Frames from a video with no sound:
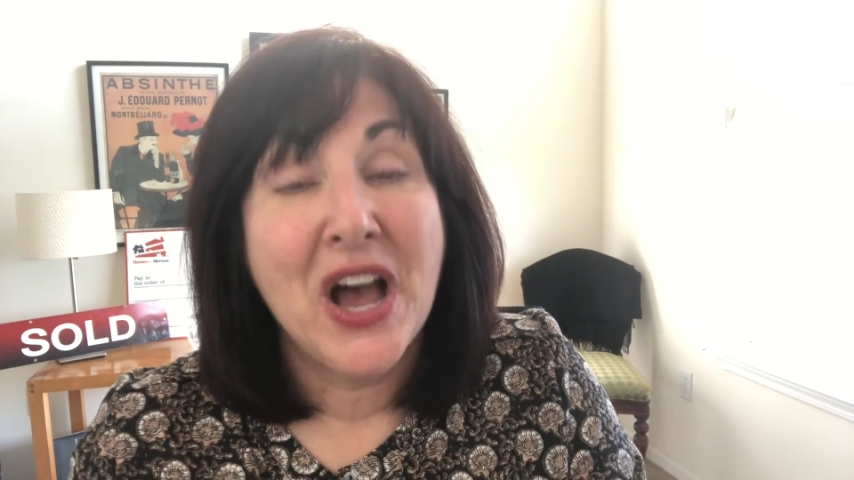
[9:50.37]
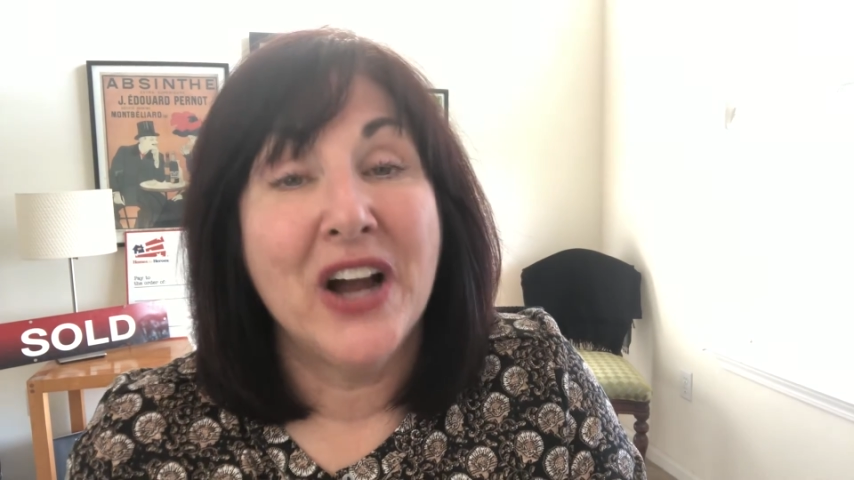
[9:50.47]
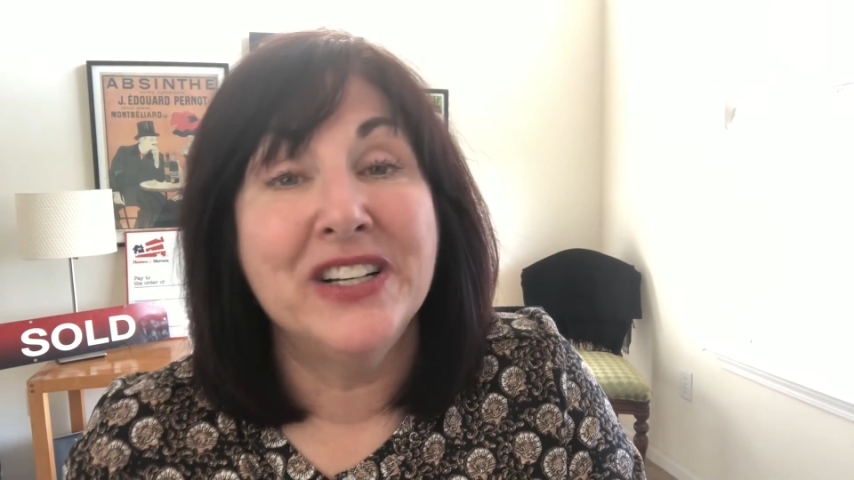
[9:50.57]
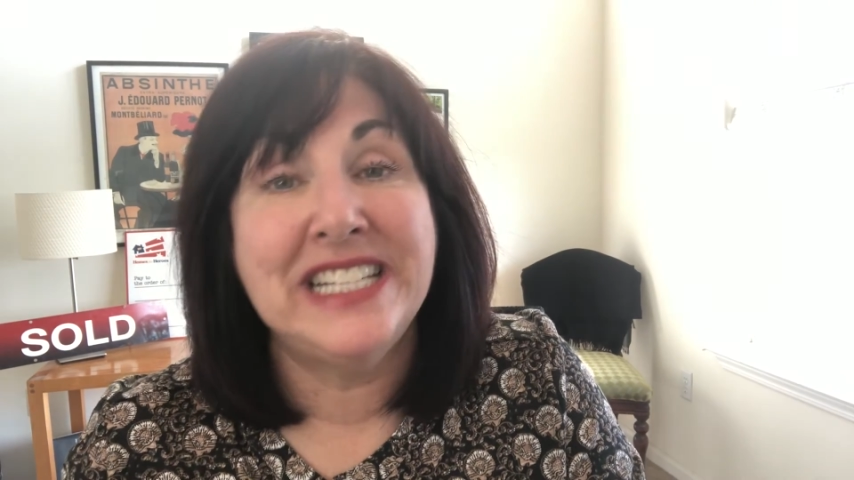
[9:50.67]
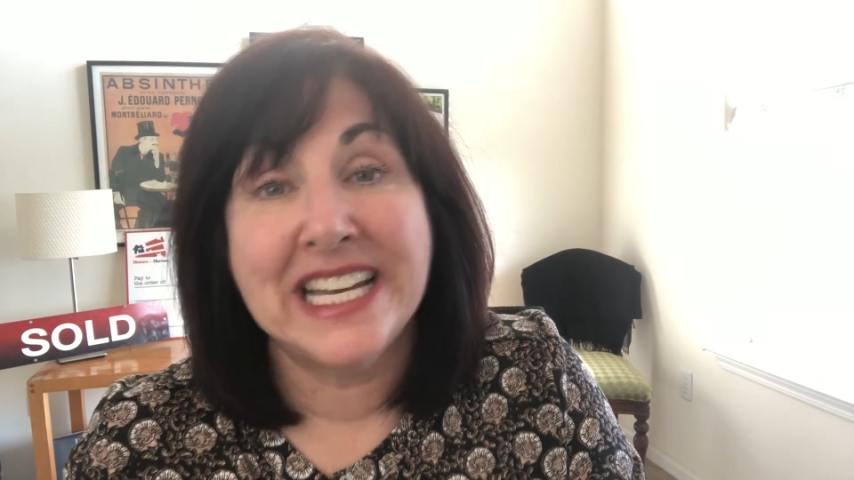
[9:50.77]

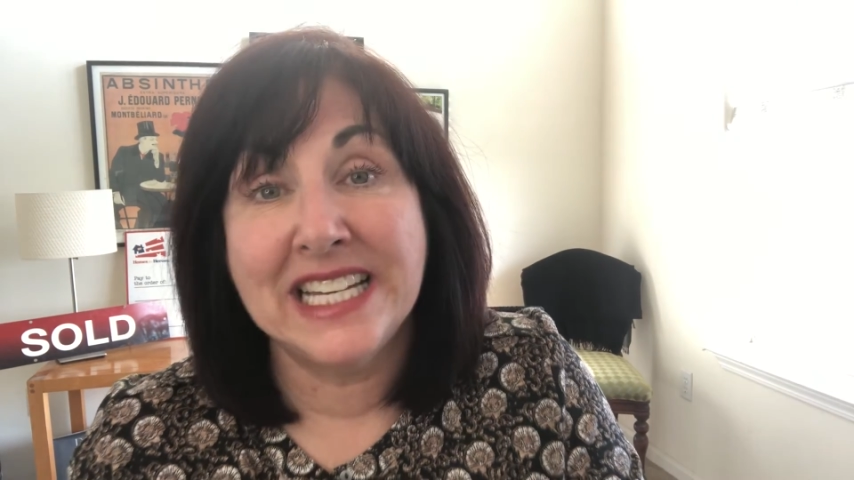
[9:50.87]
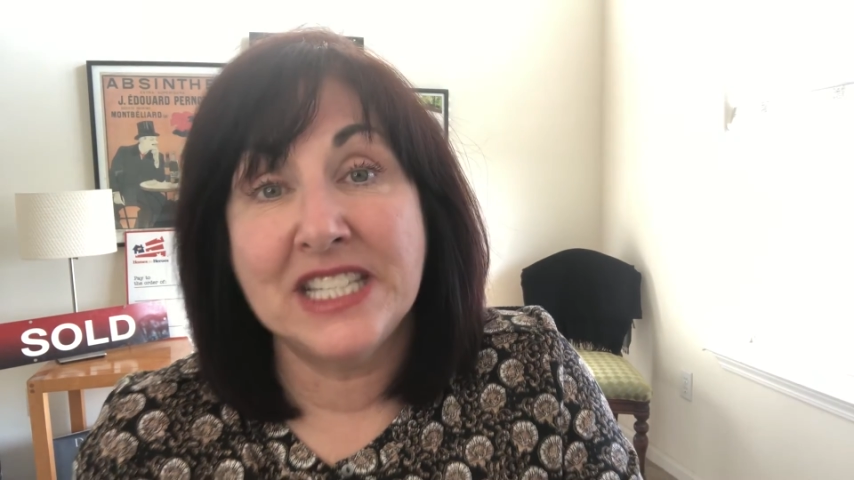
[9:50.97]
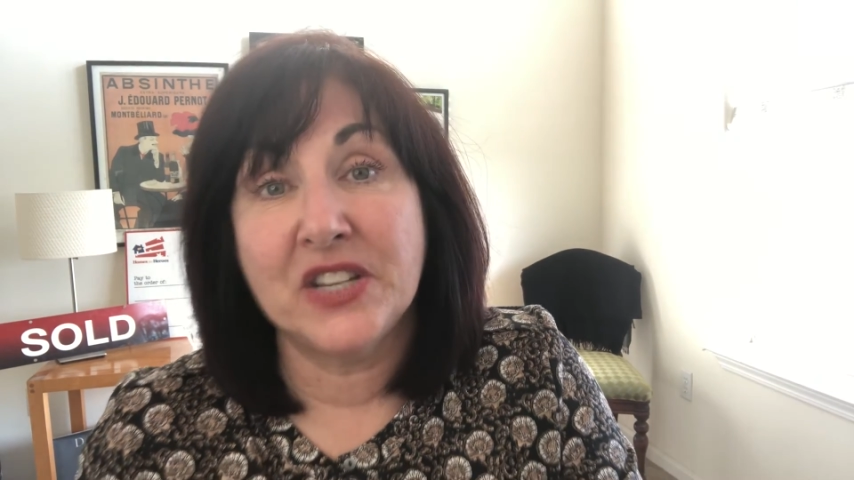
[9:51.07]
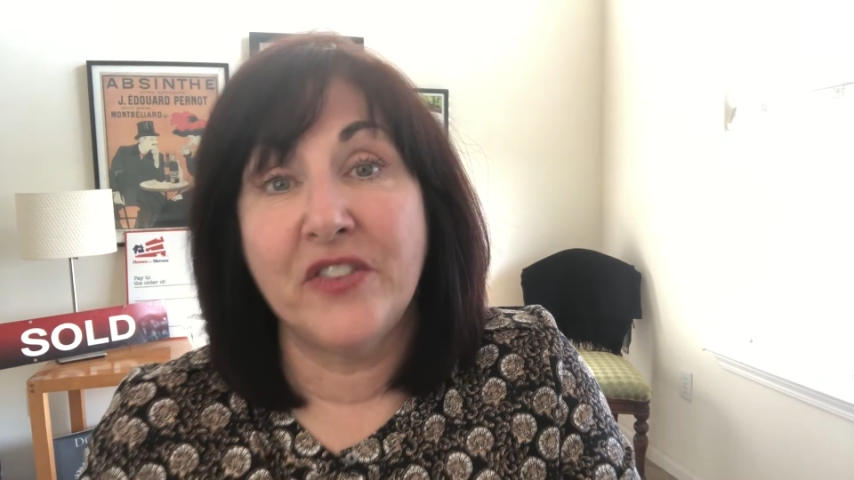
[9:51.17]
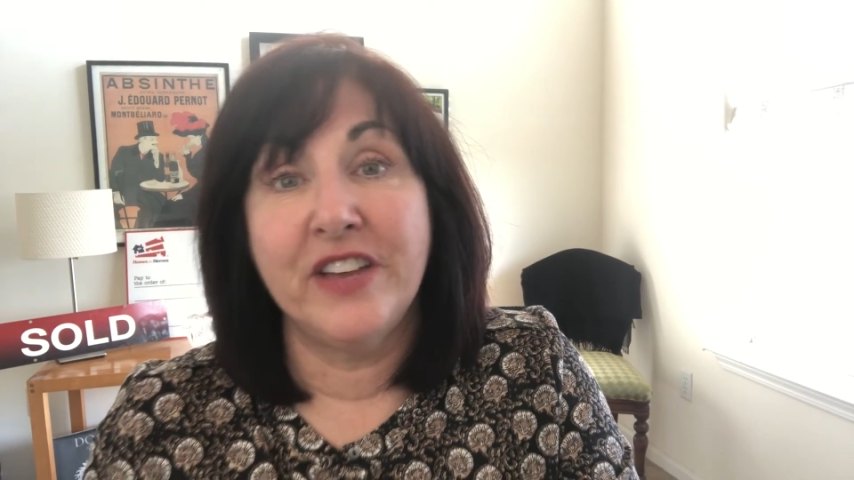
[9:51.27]
our dentists, our